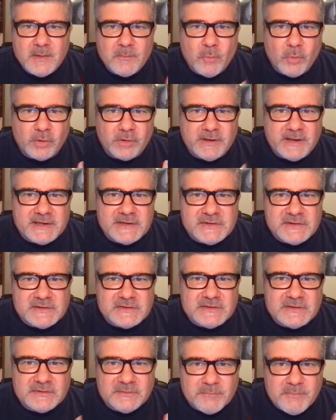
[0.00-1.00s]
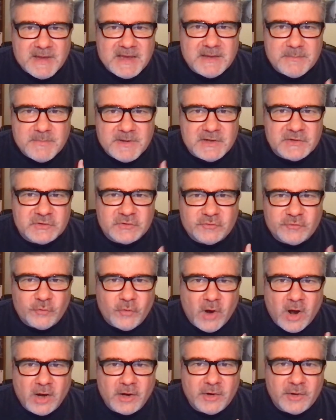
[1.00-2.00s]
more like Jesus, make me
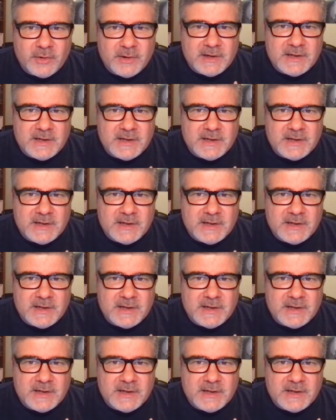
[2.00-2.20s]
stronger